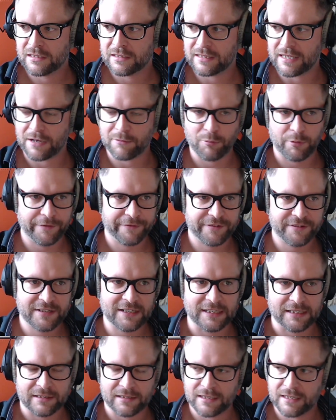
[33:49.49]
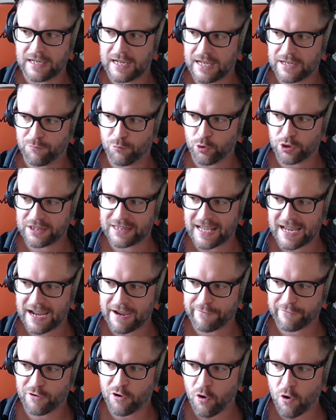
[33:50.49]
that we've seen and what they
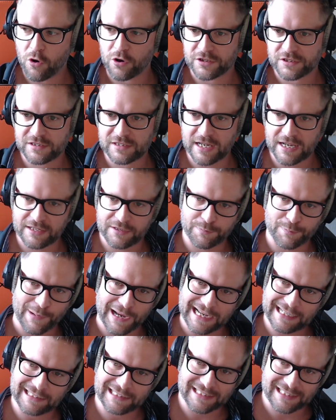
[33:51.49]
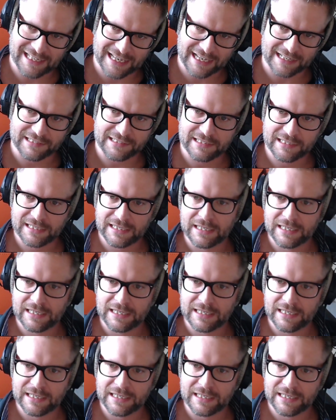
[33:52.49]
have caused, as Biden said,